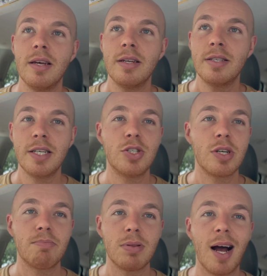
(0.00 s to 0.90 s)

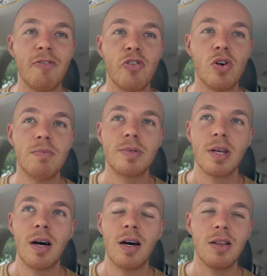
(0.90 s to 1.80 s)
teaching platforms
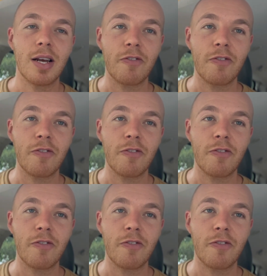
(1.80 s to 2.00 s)
like